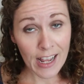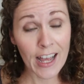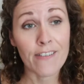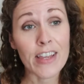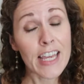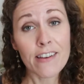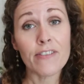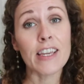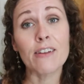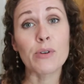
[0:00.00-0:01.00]
of if
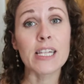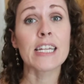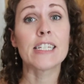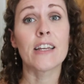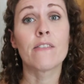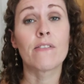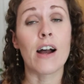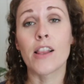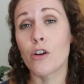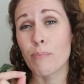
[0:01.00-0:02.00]
he really did
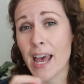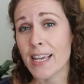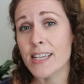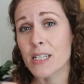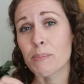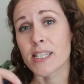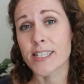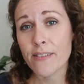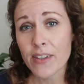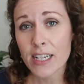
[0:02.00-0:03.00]
follow Peggy
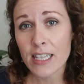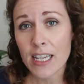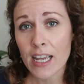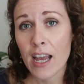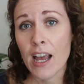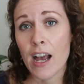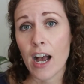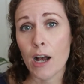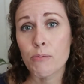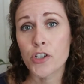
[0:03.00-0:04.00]
specifically
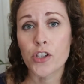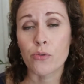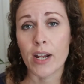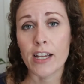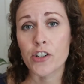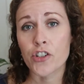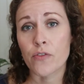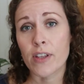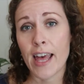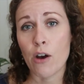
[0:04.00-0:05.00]
up to the ranch
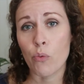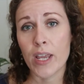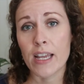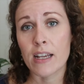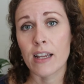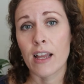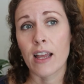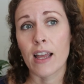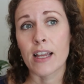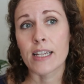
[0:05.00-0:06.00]
for that week,
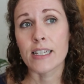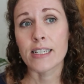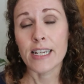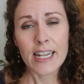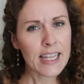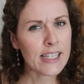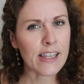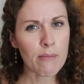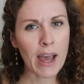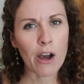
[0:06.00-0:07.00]
did he
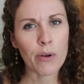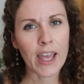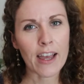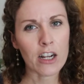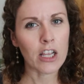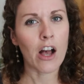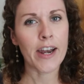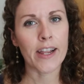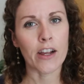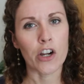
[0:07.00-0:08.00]
somehow get
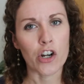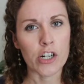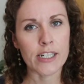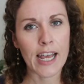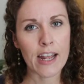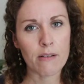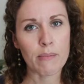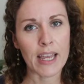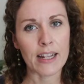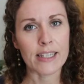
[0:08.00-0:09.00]
Claudia, her tent
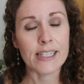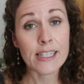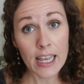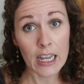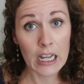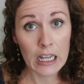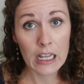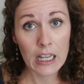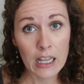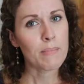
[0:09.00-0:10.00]
mate, sick?
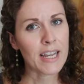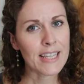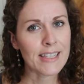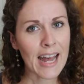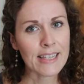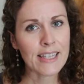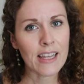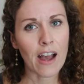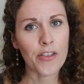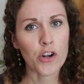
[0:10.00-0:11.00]
Because that's
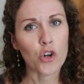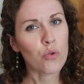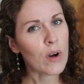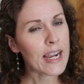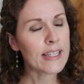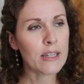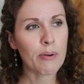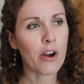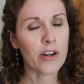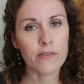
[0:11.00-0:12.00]
the other crazy
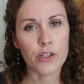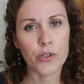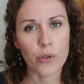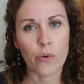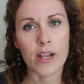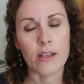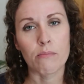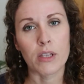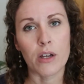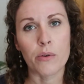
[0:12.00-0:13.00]
part of the story
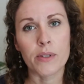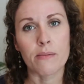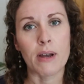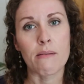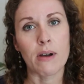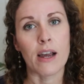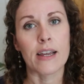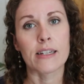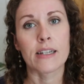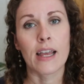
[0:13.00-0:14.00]
that blows my
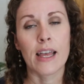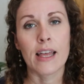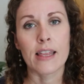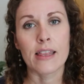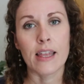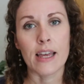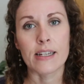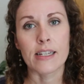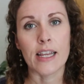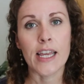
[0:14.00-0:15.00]
mind.
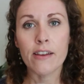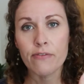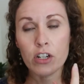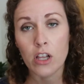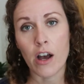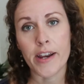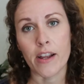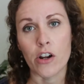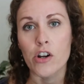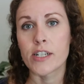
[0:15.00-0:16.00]
That if
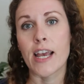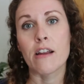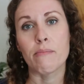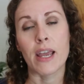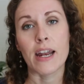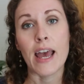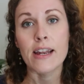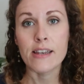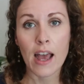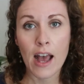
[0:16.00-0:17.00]
Claudia, her tent mate,
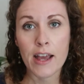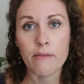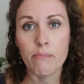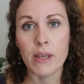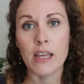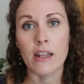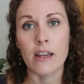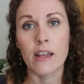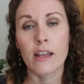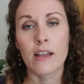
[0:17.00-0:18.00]
had not
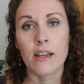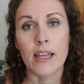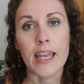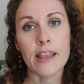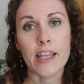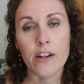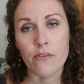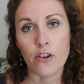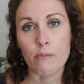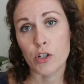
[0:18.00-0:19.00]
been in the
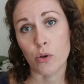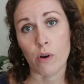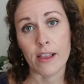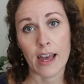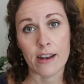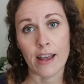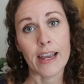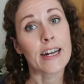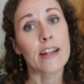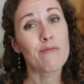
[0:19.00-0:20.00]
infirmary that
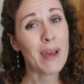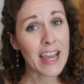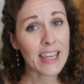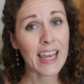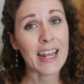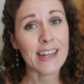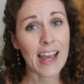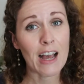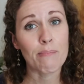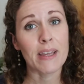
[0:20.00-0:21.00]
night, and if Peggy had
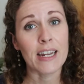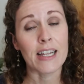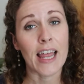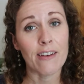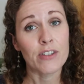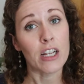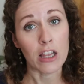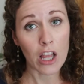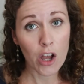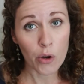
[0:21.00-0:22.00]
not been left
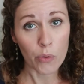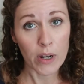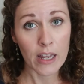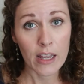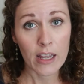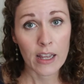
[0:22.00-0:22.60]
alone,